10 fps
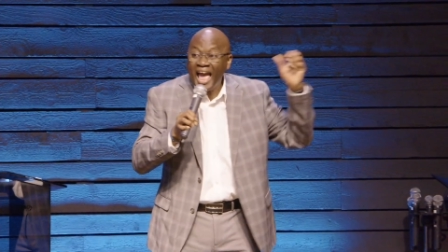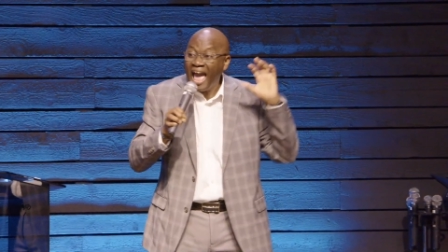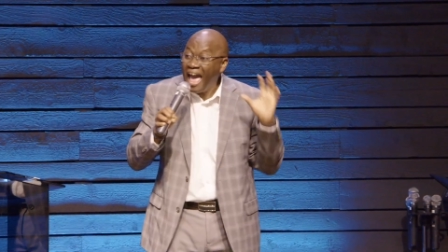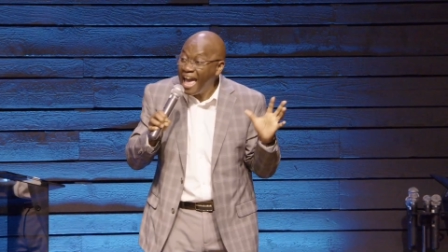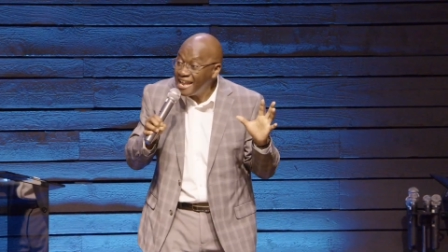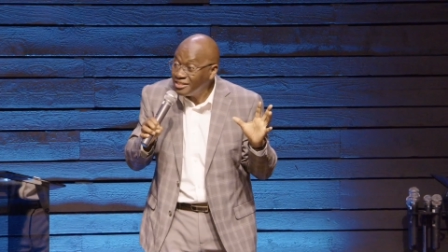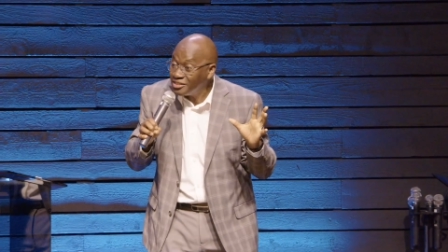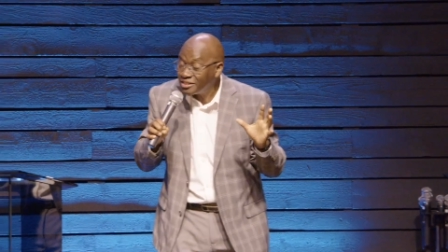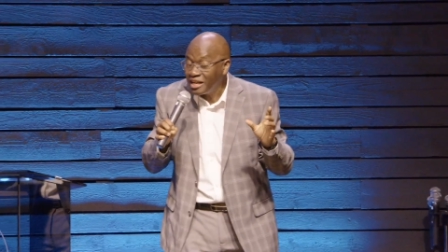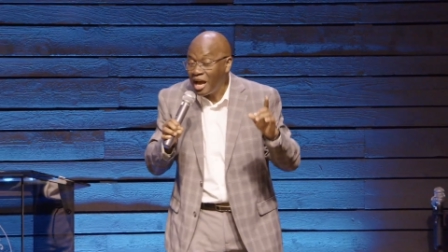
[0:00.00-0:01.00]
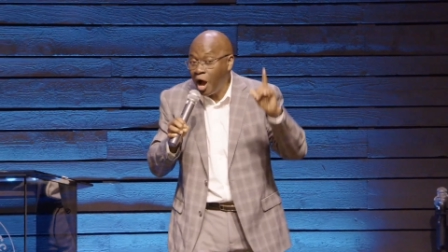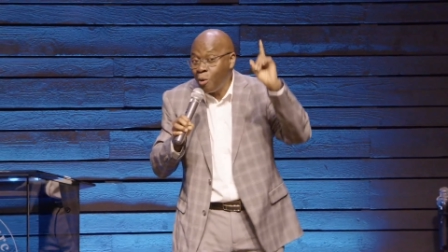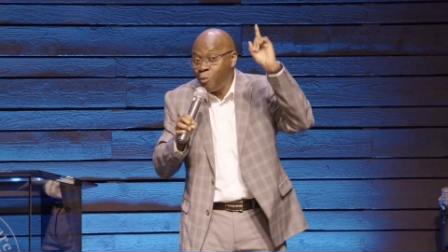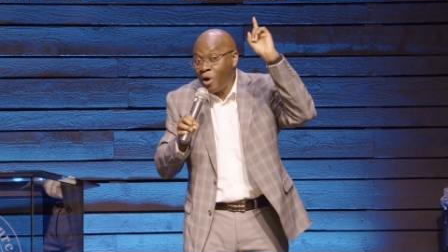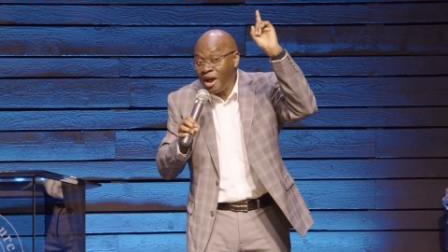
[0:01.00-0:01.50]
and
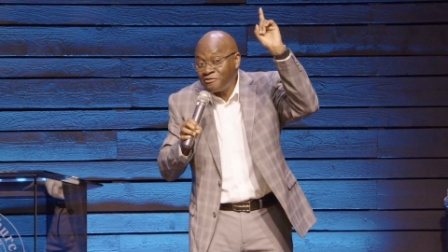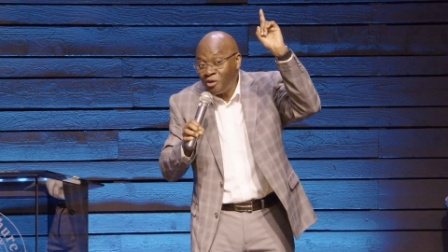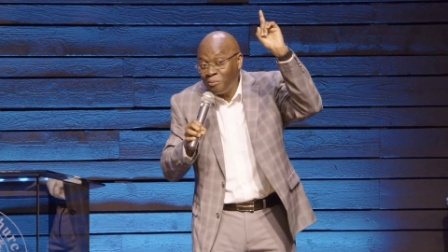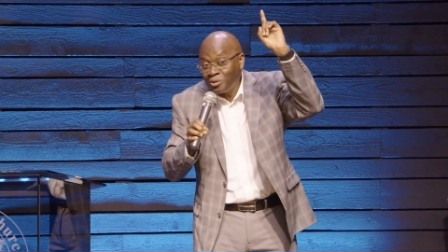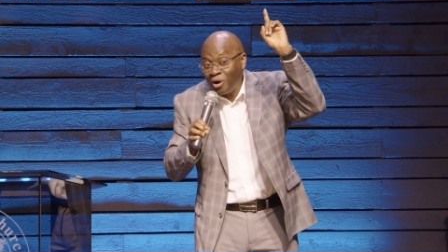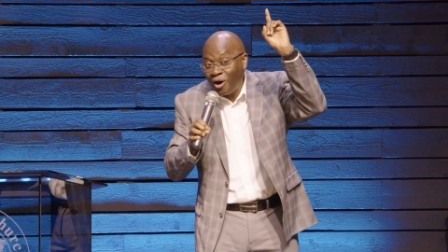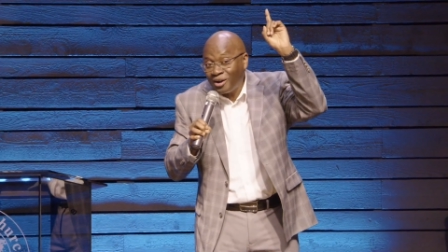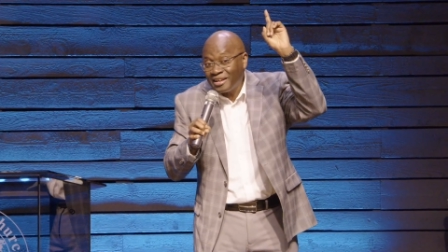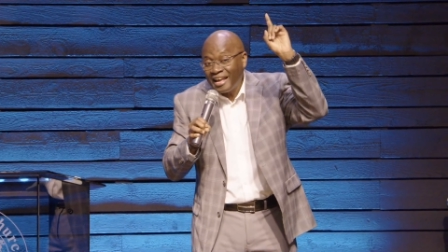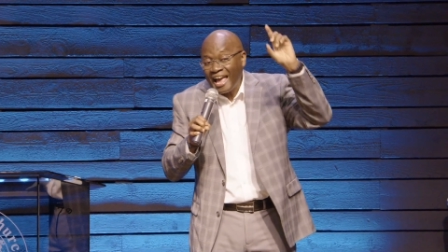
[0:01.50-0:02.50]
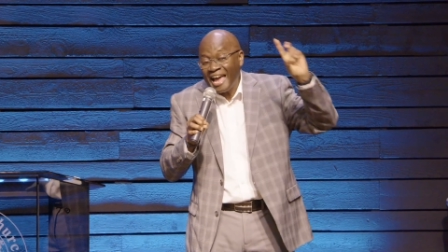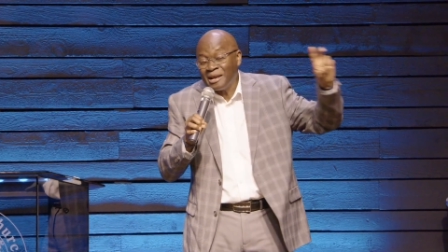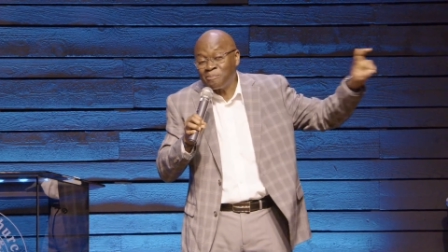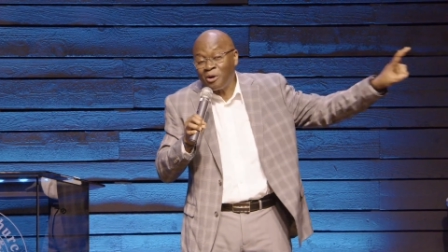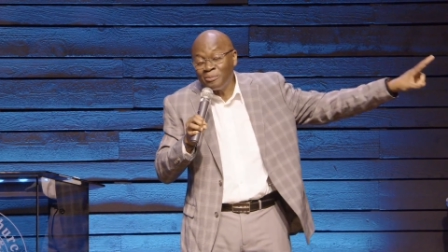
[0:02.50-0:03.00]
a word from God and
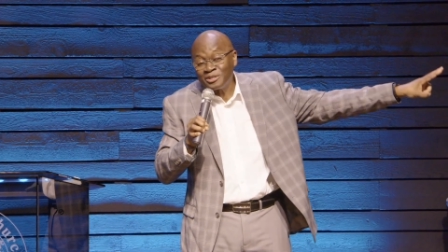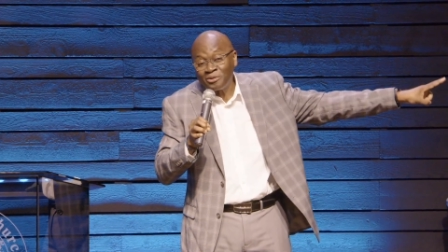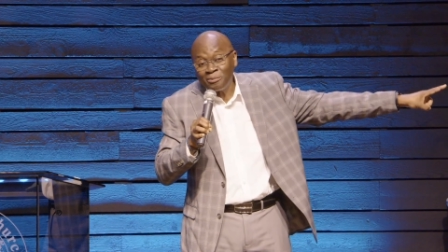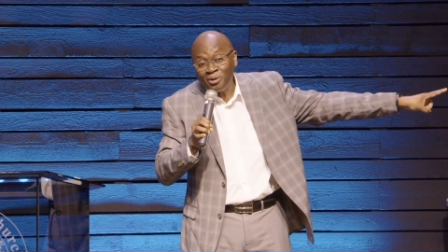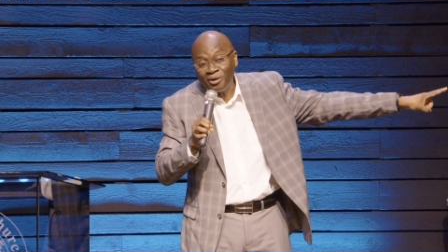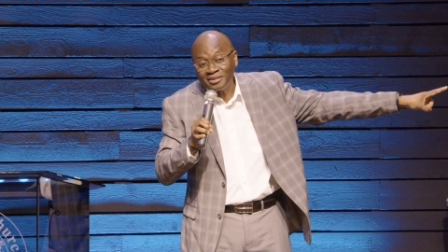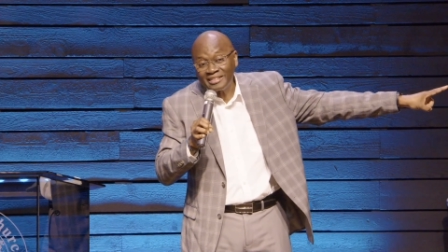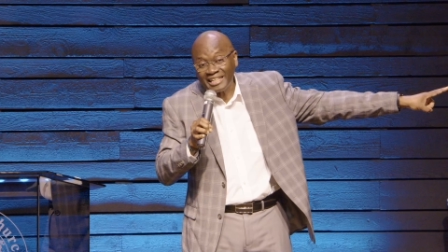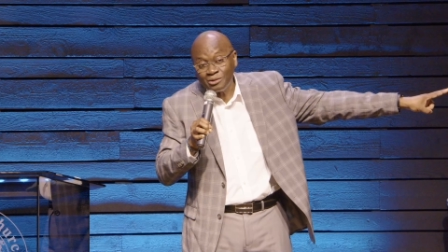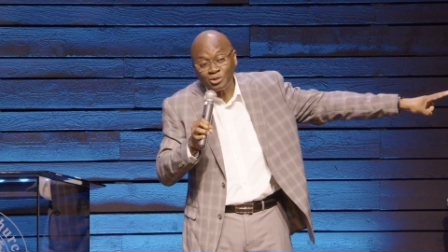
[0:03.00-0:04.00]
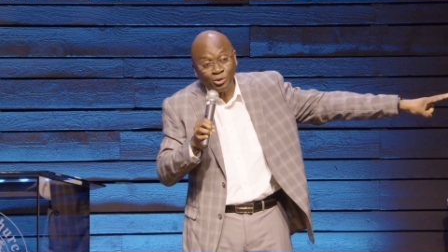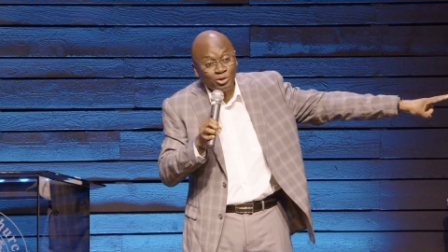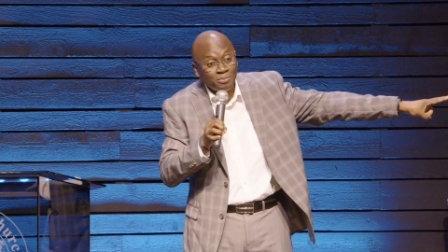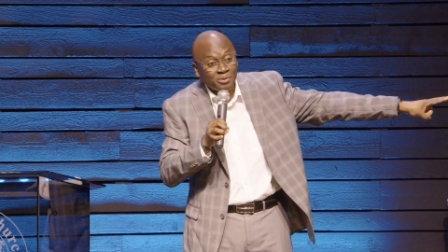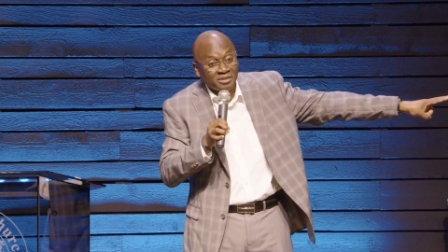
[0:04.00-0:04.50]
a promise from God that he was
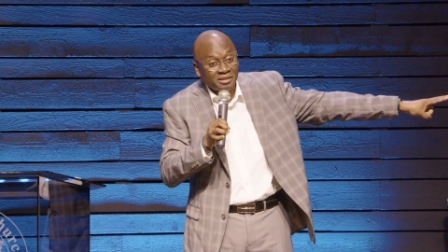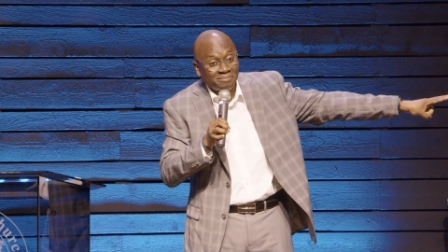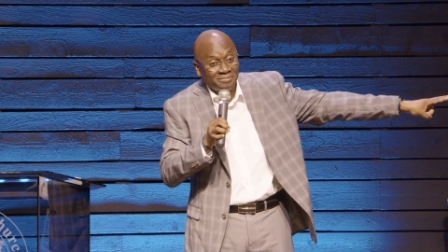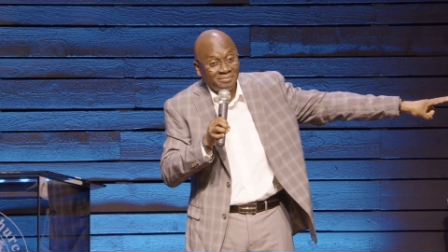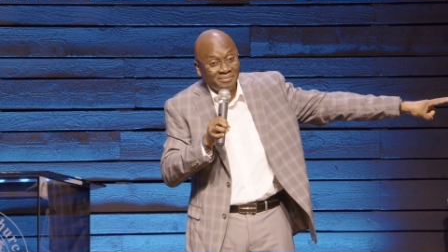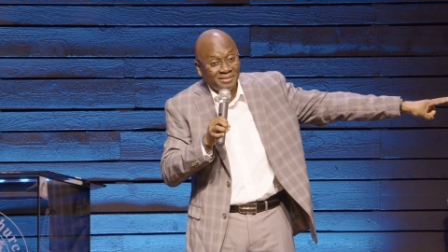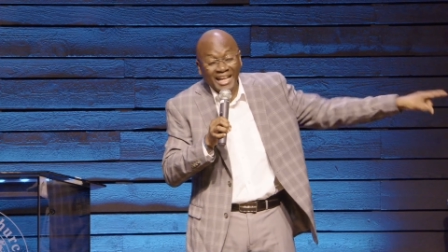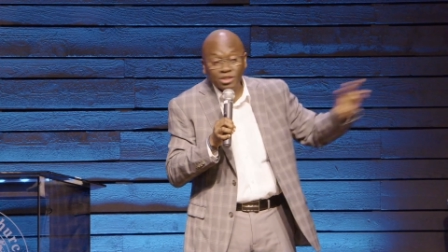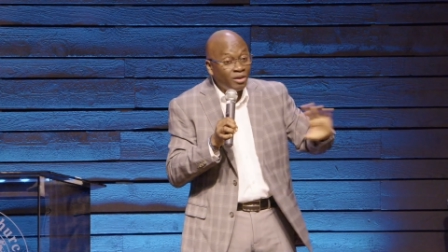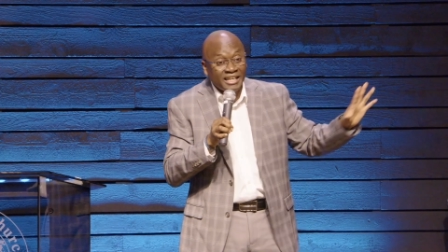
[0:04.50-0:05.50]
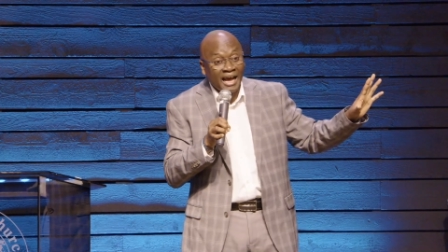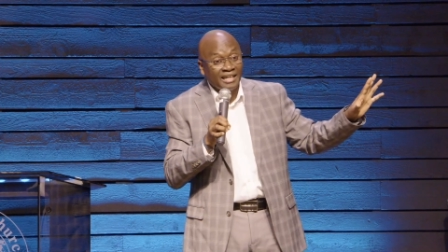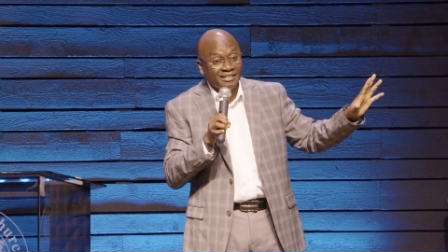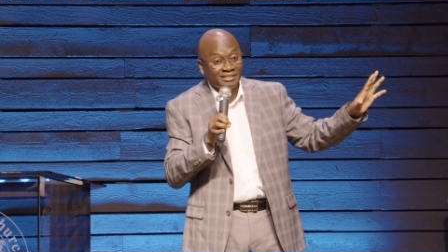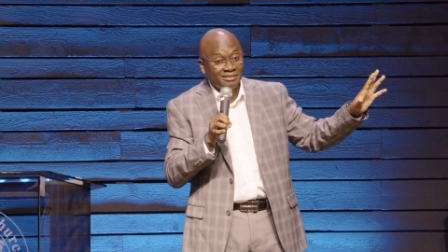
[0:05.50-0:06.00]
going to be with him. That's all he
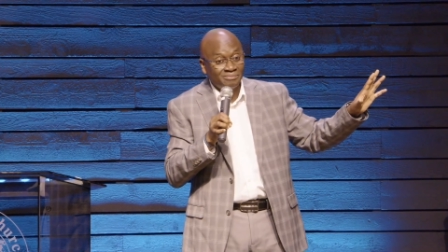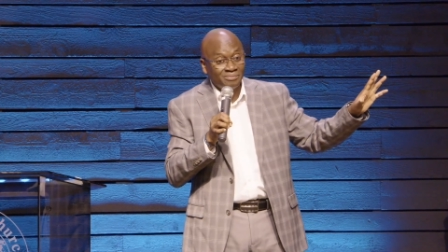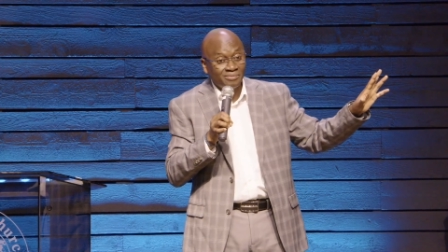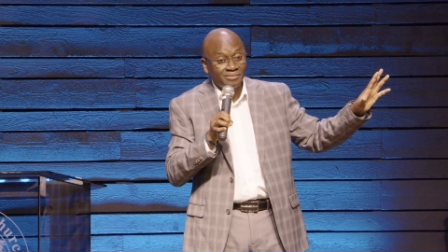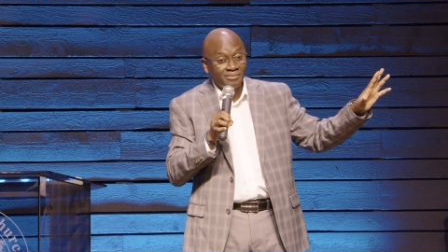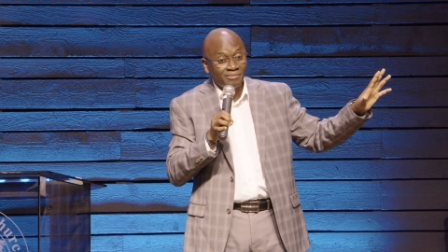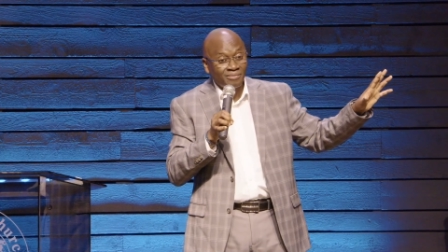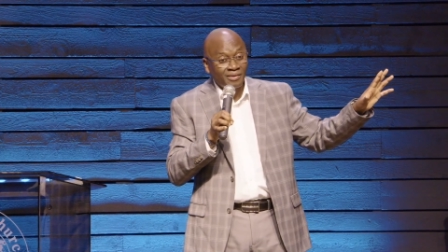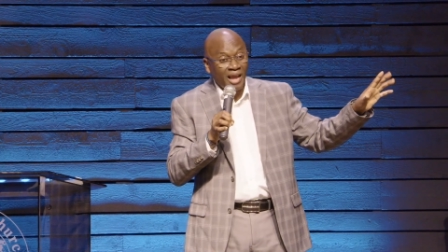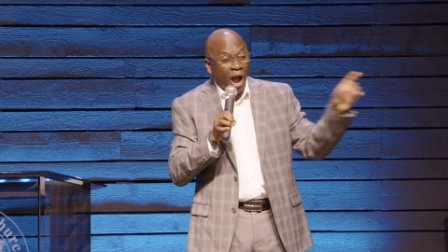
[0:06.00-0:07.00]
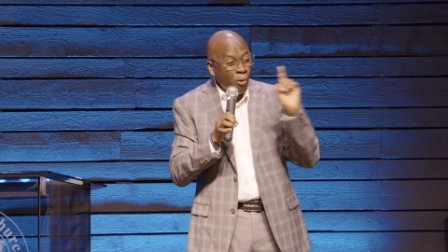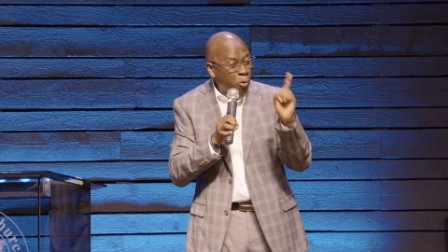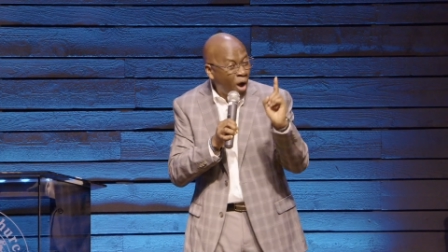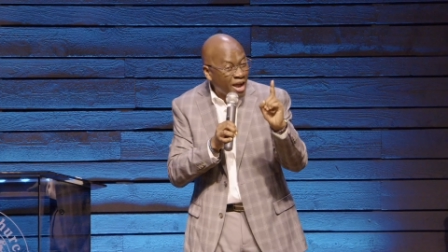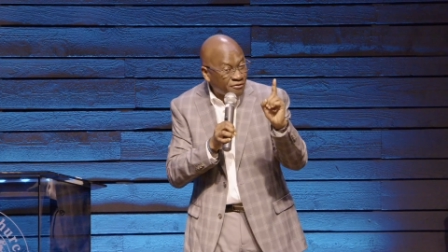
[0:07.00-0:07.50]
had. A
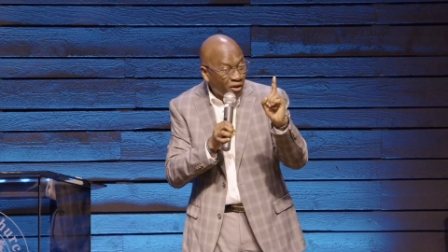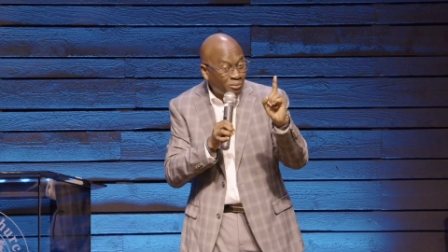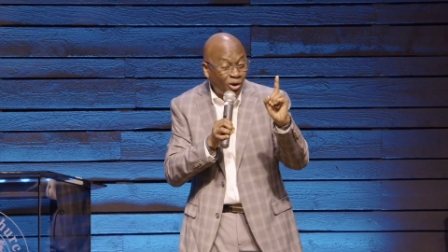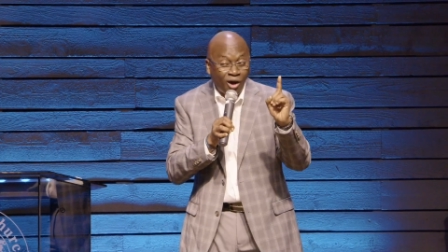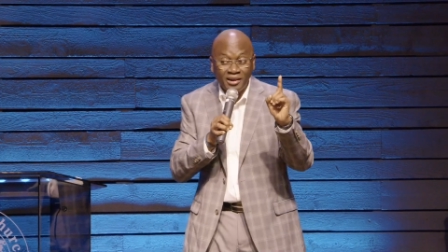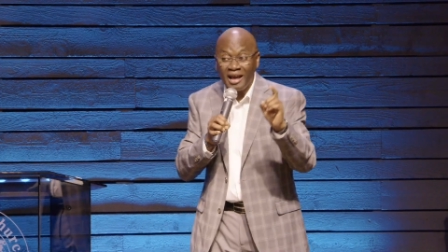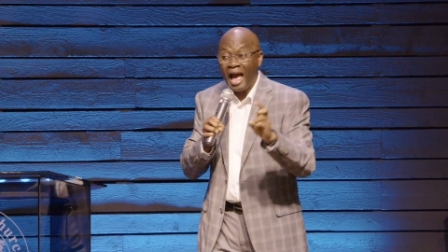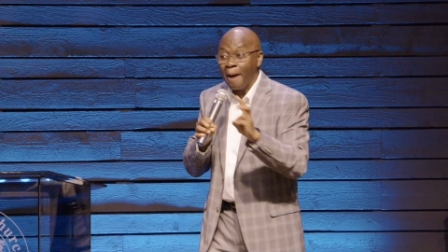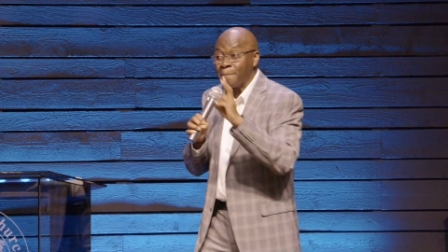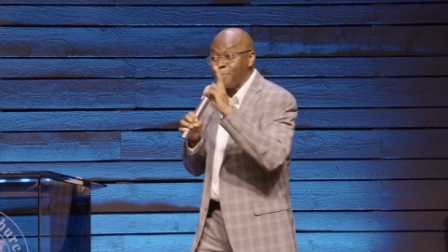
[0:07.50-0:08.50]
word from God, a